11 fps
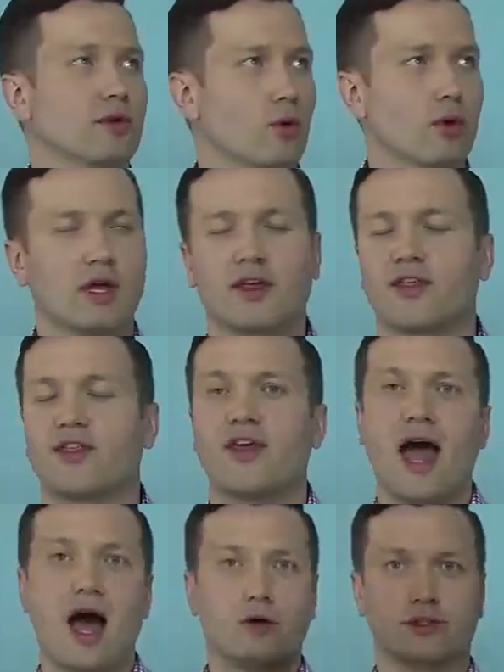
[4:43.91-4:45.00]
There were like
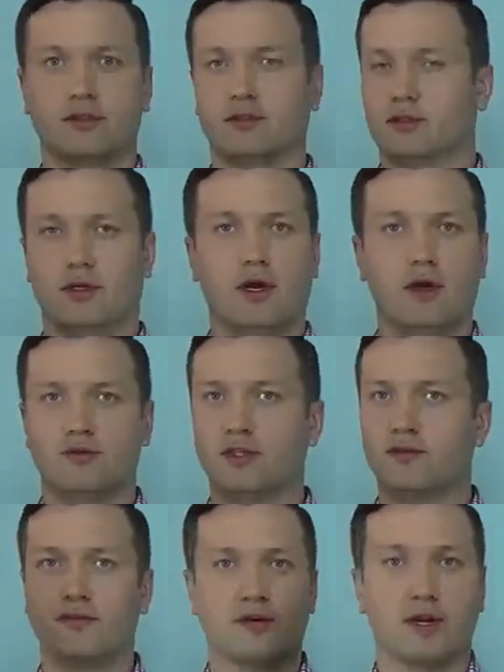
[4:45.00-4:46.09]
thousands
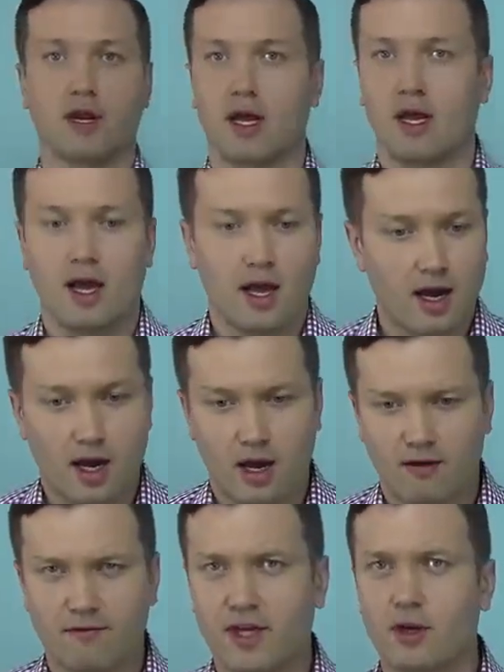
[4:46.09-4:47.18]
different
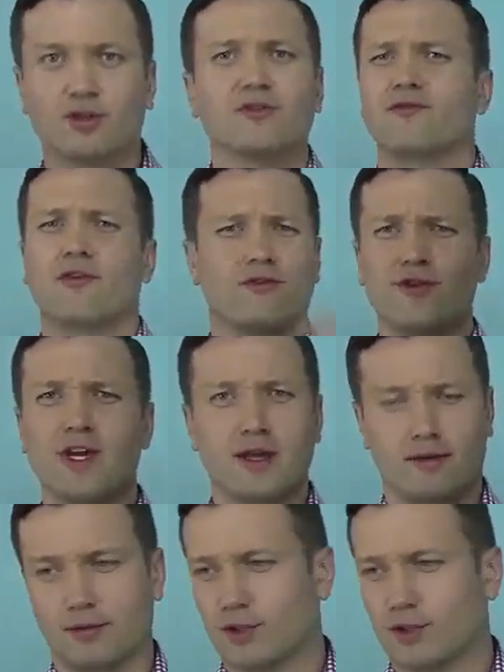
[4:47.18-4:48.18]
videos for free.